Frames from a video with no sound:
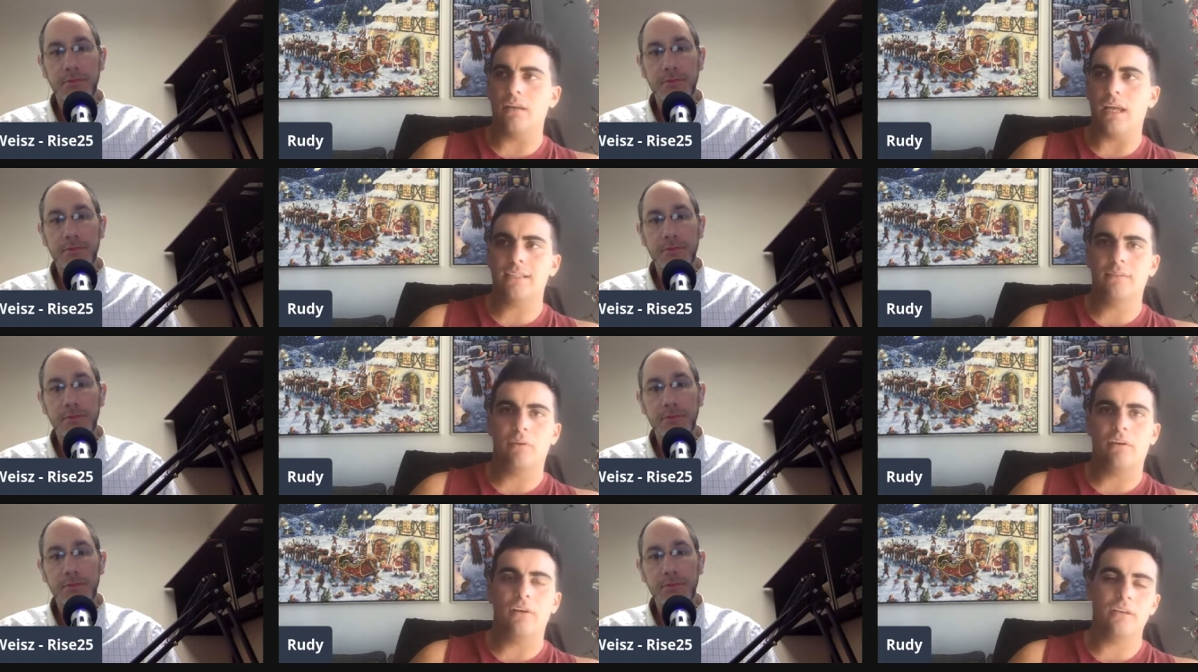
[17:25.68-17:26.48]

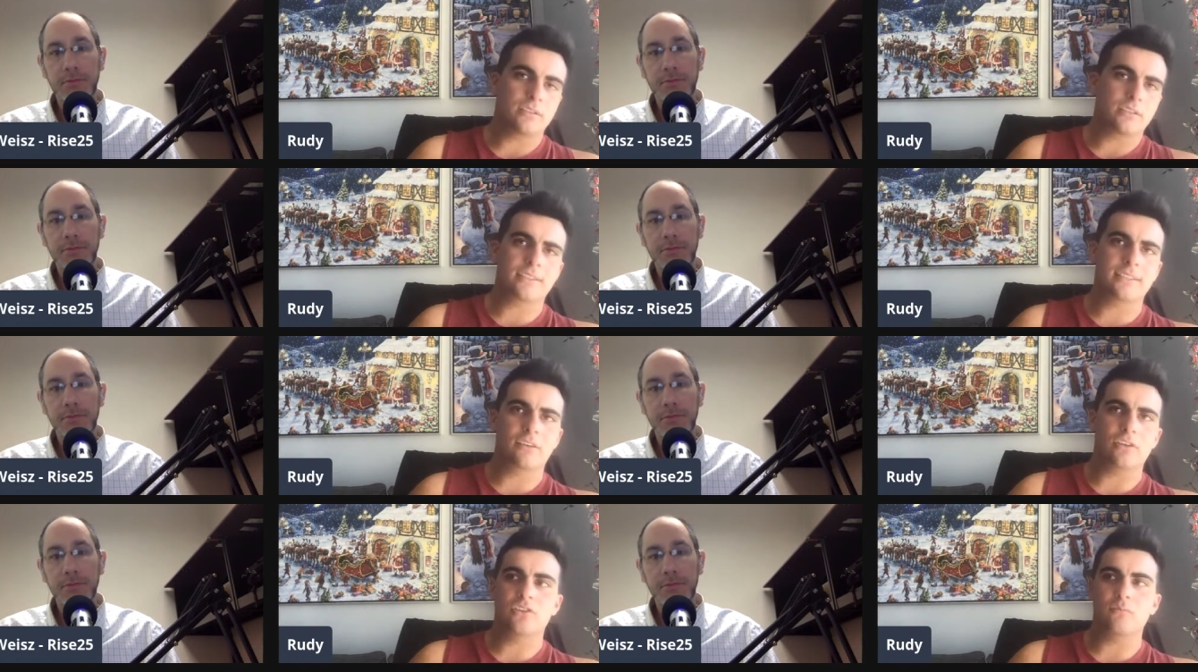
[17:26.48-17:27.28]
Speaker 1: experience, because
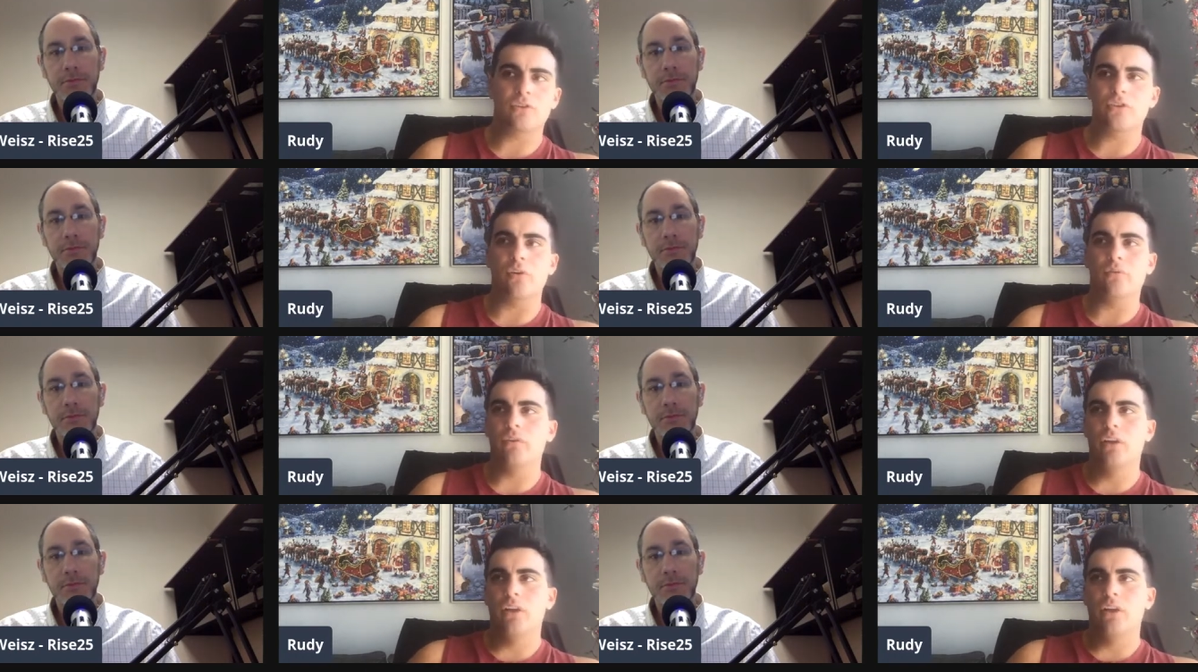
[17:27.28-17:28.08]
customers
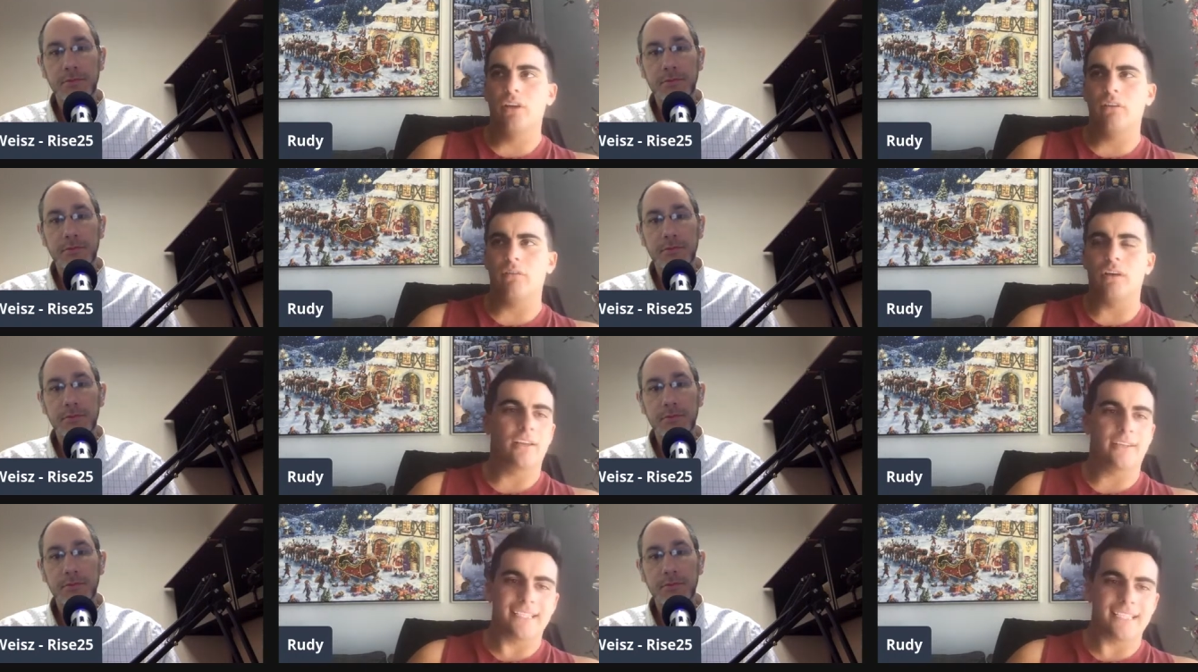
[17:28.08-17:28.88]
don't
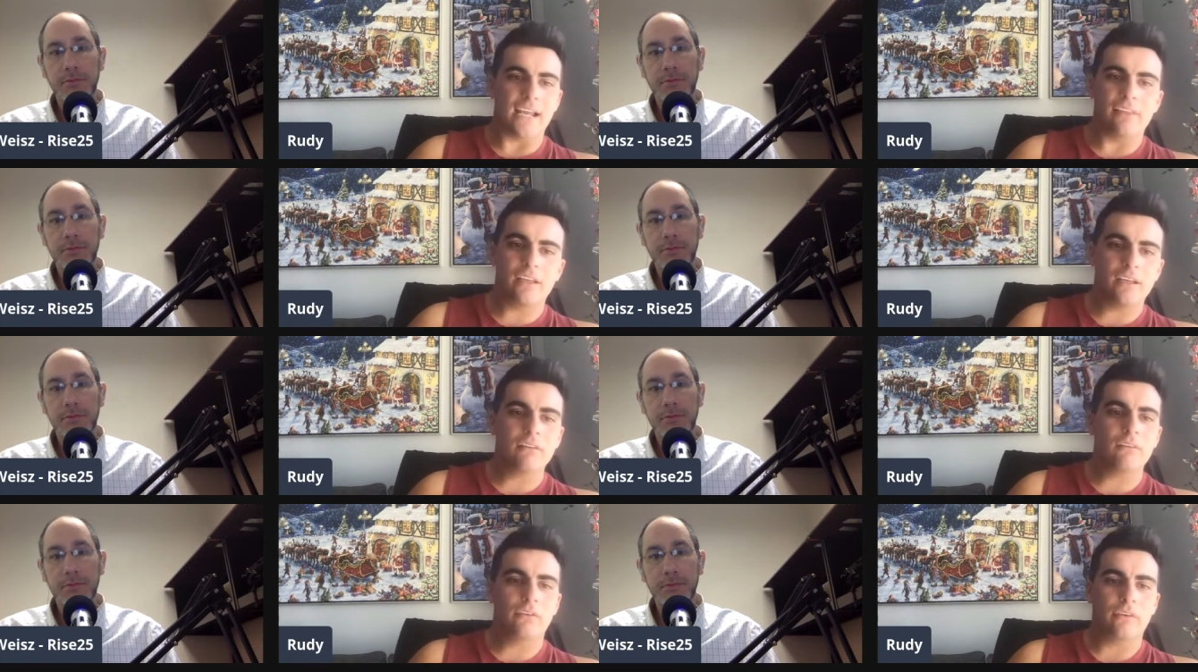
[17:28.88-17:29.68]
really understand
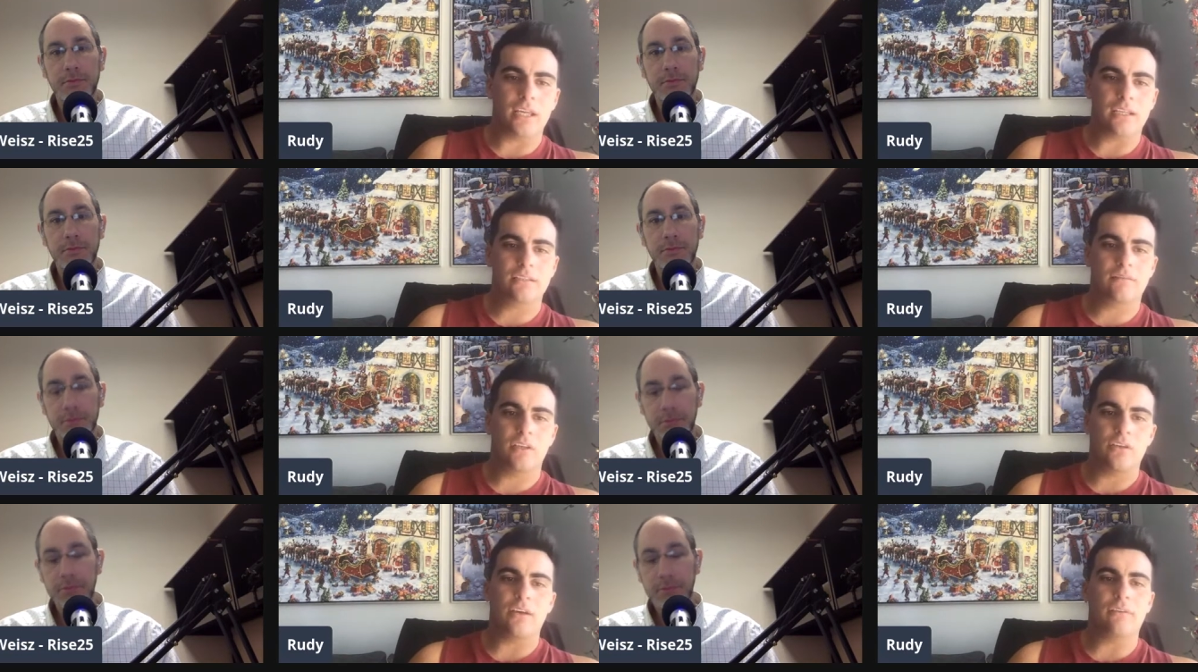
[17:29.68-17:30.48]
that. So that's
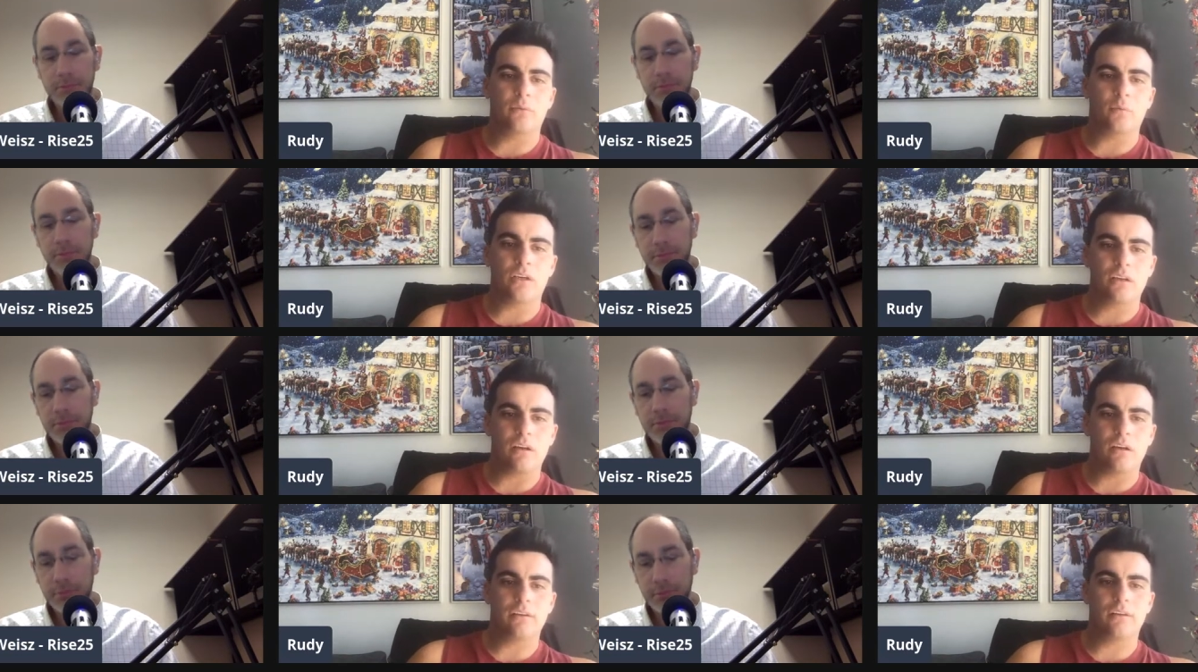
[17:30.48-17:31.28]
something you have to work
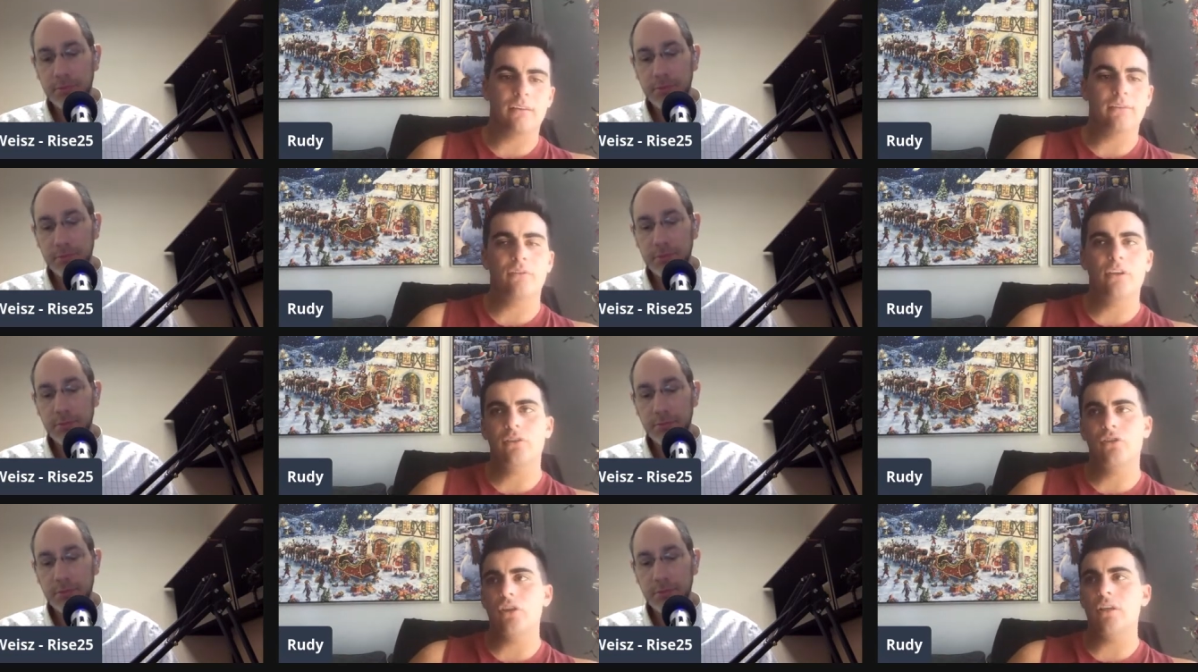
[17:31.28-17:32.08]
hard on in the
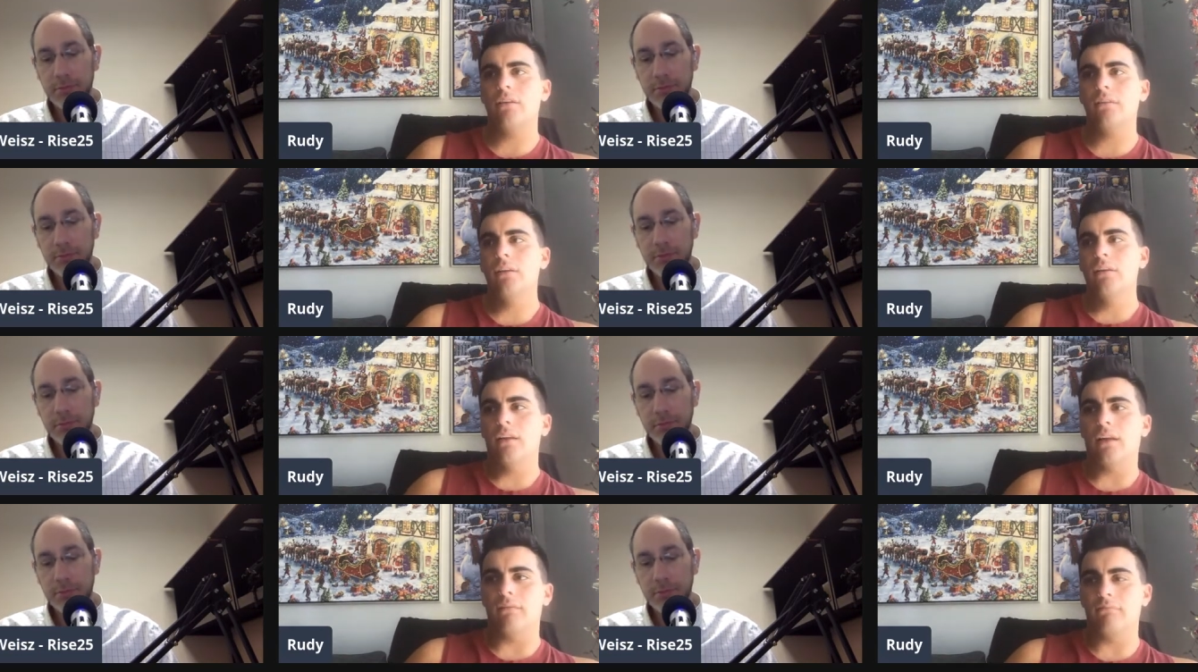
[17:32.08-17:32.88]
first year
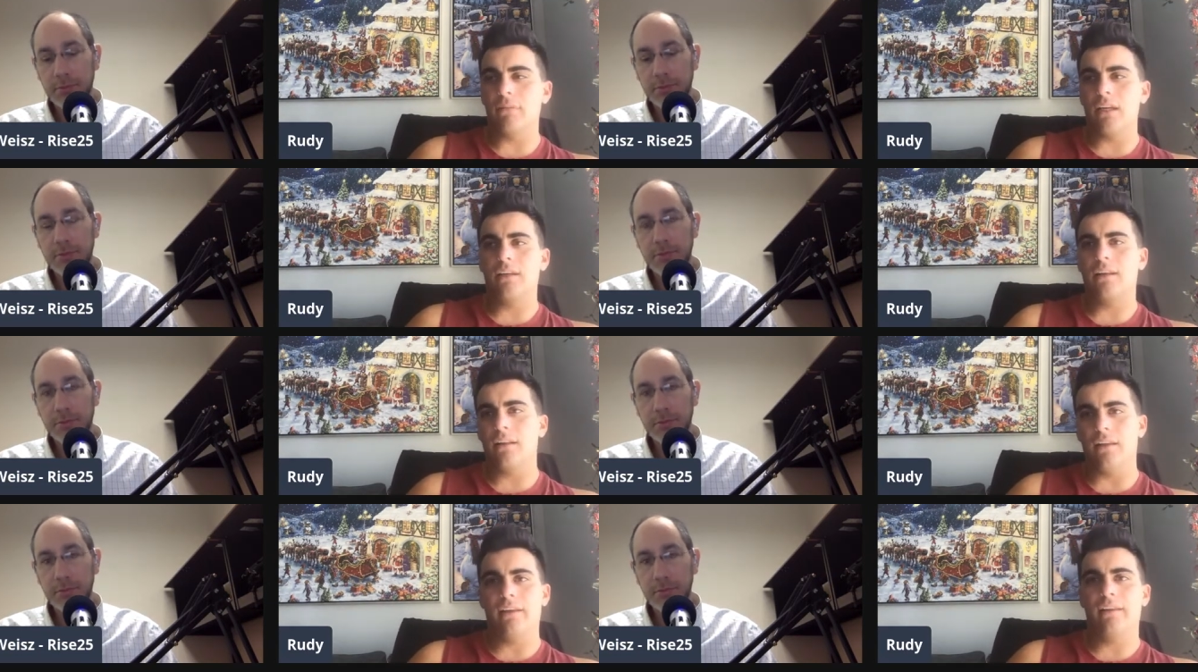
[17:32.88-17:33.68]
and make it
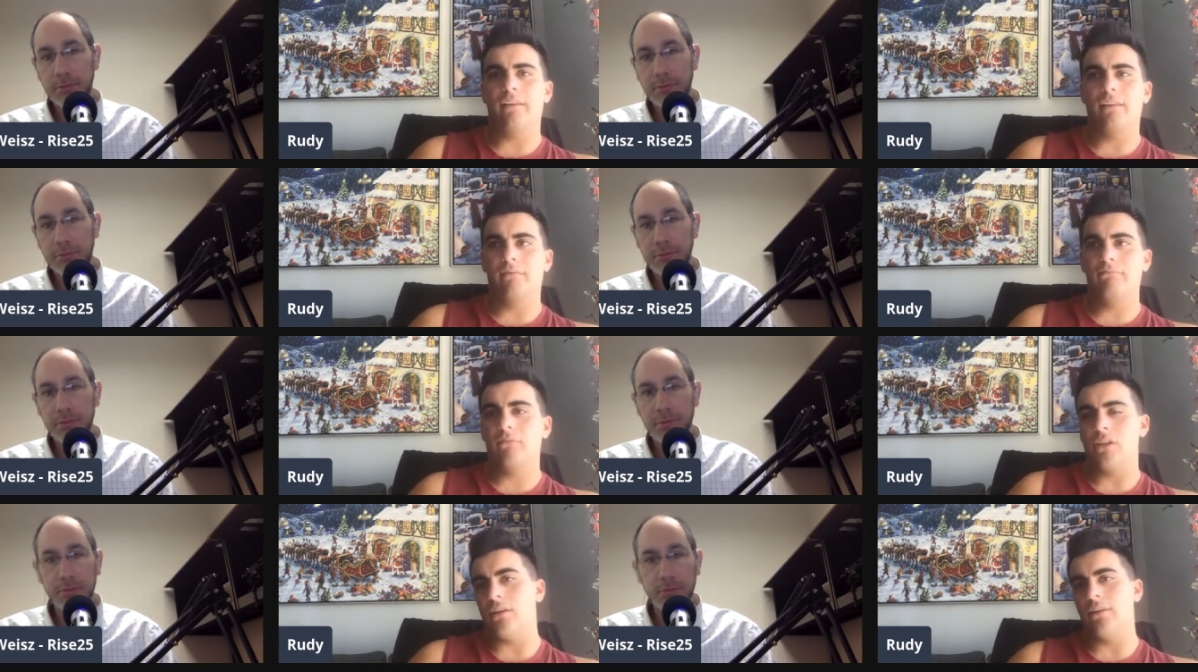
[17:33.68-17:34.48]
clear that,
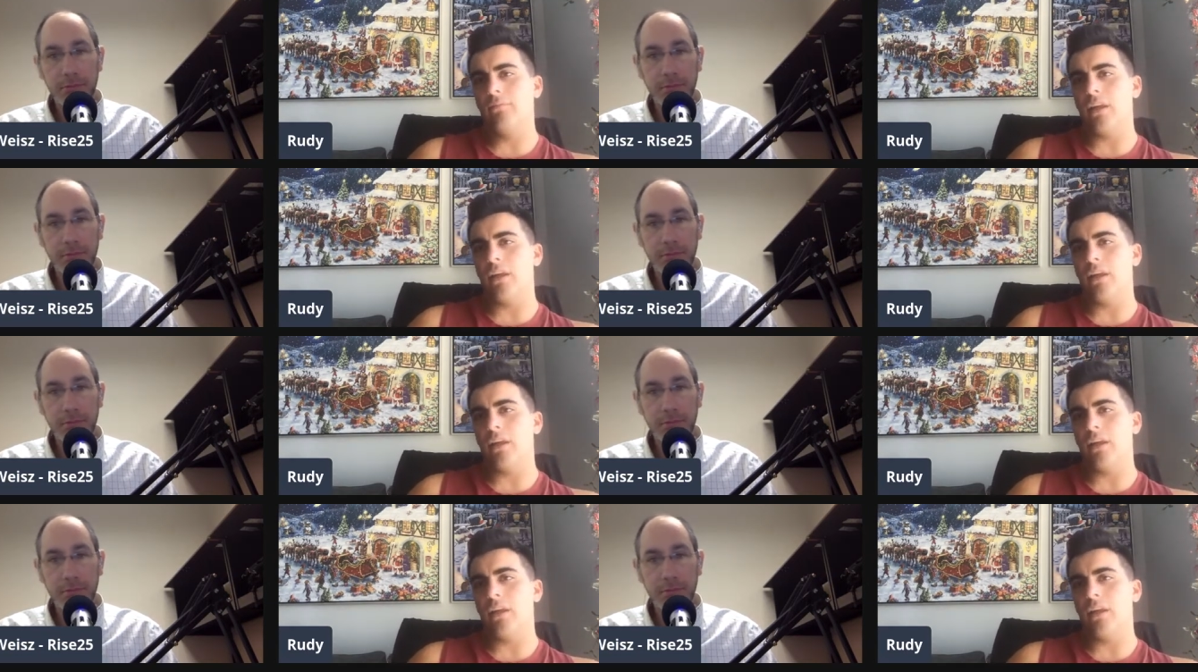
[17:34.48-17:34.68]
you know,